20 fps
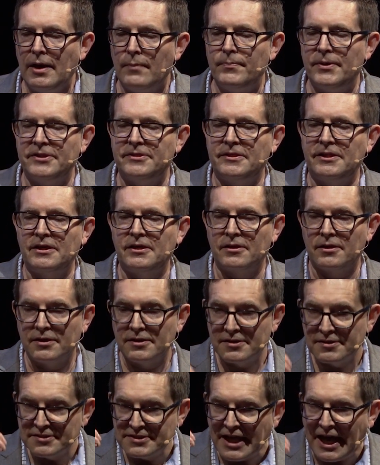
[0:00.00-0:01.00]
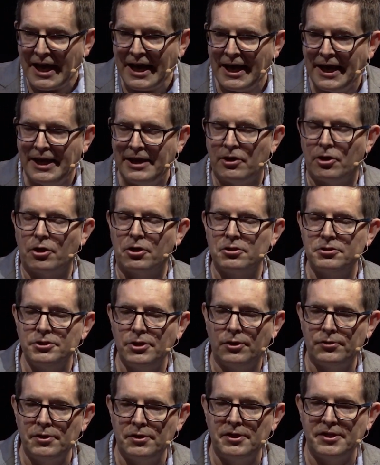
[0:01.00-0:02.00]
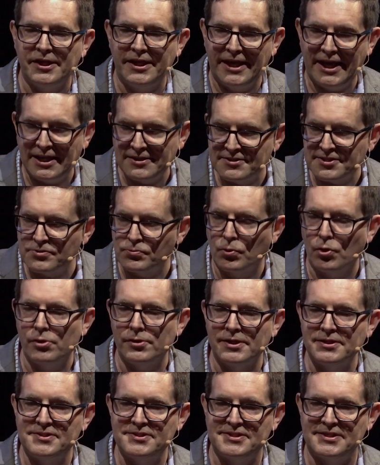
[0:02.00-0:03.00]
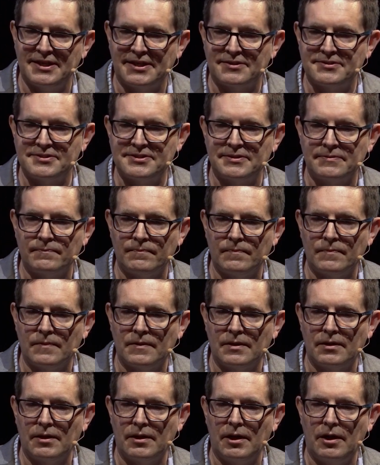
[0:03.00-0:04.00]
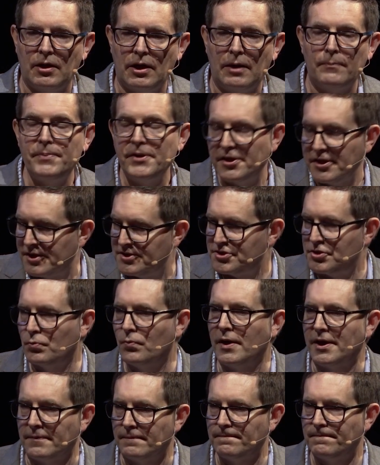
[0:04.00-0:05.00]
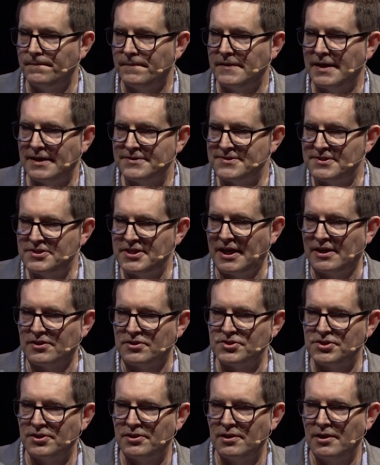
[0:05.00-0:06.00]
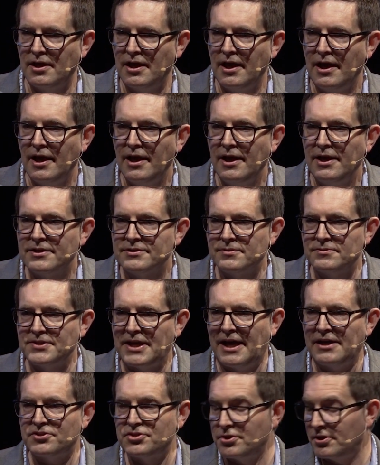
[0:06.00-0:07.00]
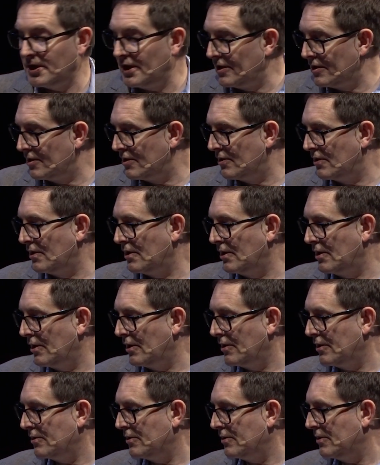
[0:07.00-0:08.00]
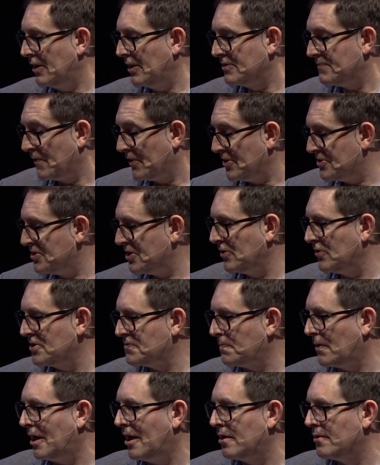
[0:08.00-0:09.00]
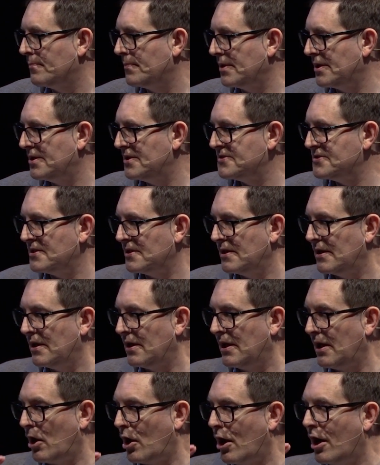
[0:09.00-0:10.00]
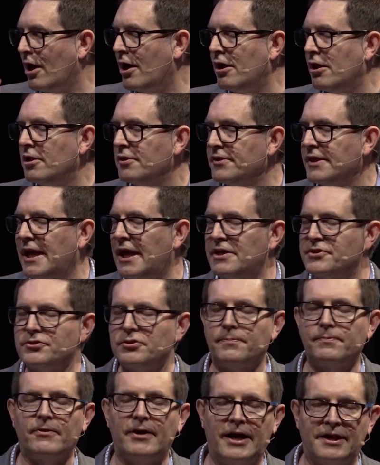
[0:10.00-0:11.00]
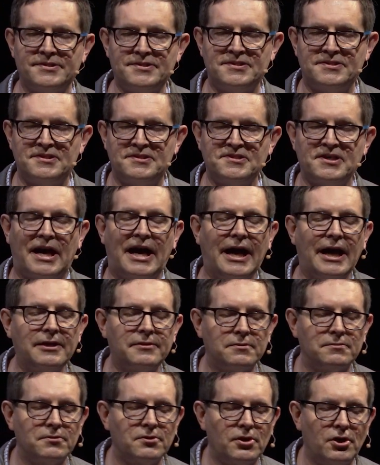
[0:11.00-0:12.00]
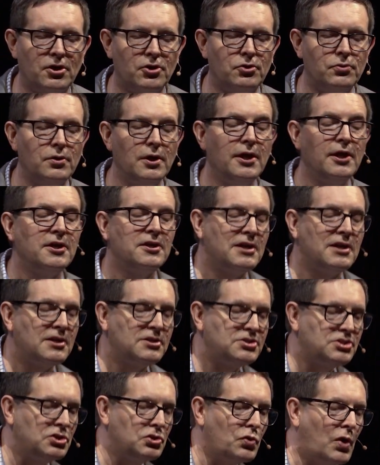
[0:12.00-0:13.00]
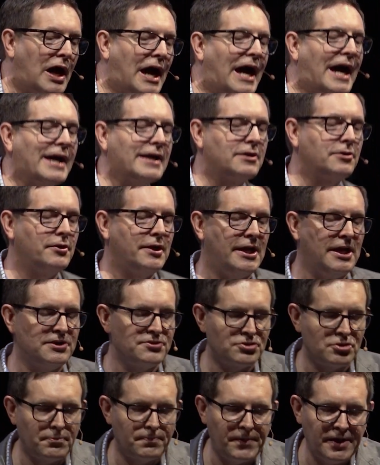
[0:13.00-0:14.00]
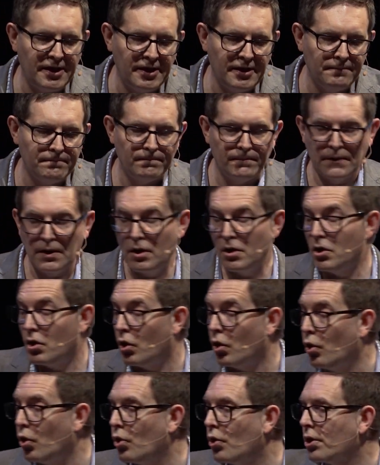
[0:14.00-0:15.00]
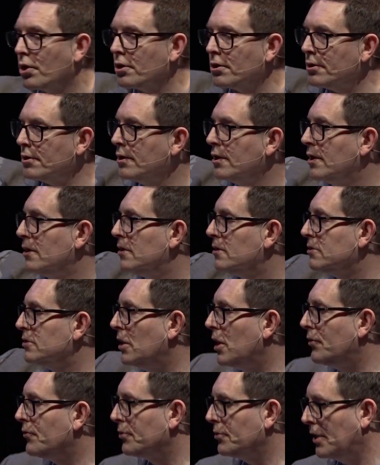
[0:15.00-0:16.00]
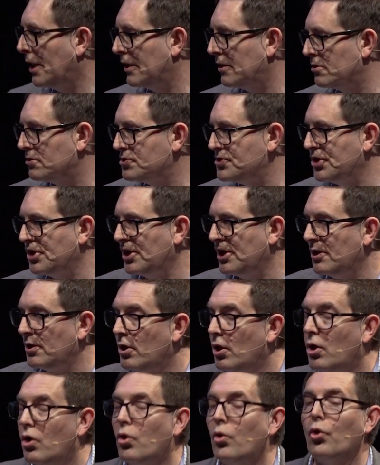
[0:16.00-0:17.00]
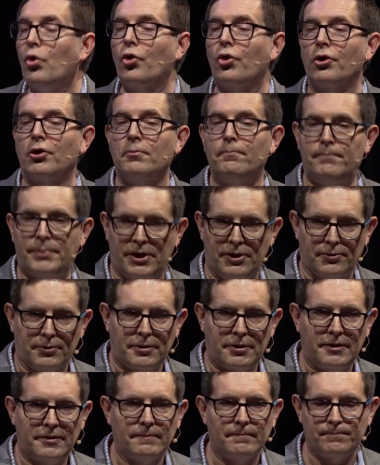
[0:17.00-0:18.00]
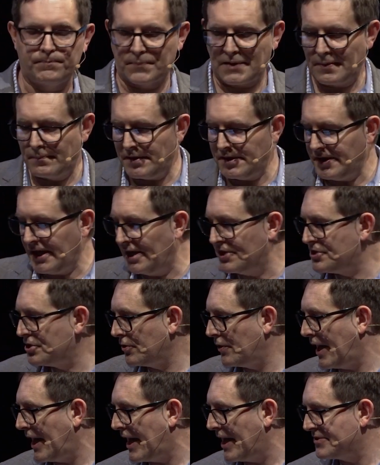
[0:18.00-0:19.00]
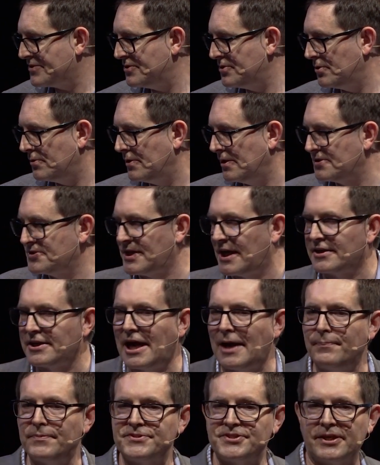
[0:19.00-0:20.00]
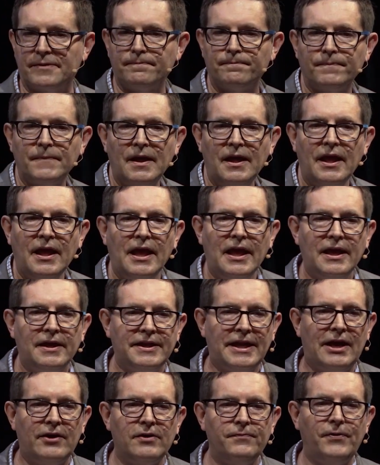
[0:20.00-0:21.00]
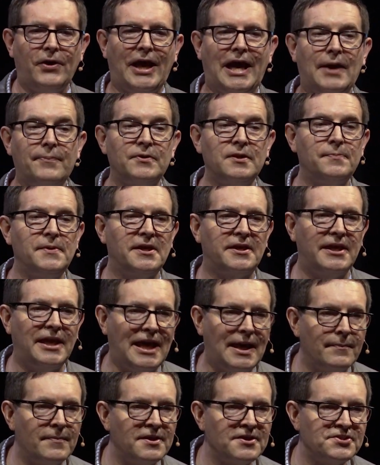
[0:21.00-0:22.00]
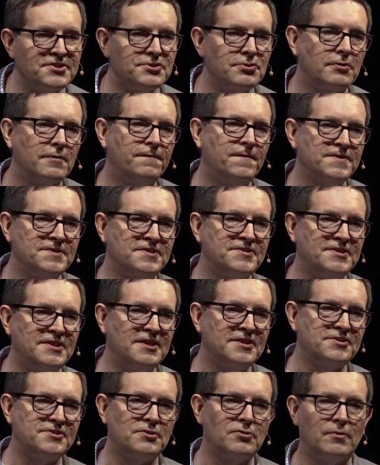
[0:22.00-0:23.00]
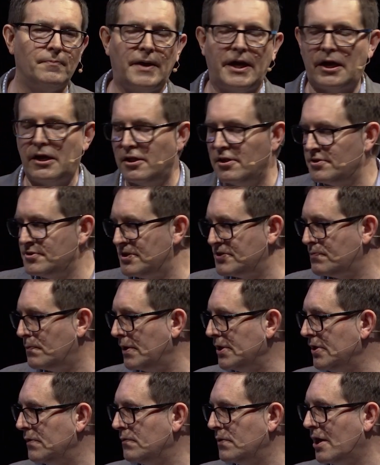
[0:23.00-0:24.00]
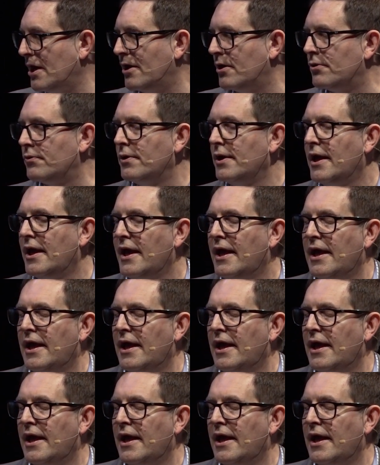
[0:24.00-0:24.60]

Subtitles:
but the die are loaded against rolling 6, 1,000,000,000 to 1. That's the challenge. So there's actually a very serious problem because all natural processes either go to higher entropy or lower energy or both. But nature has to do the exact opposite. Now, if you happen to be a chemist or a physicist or a biologist, what you know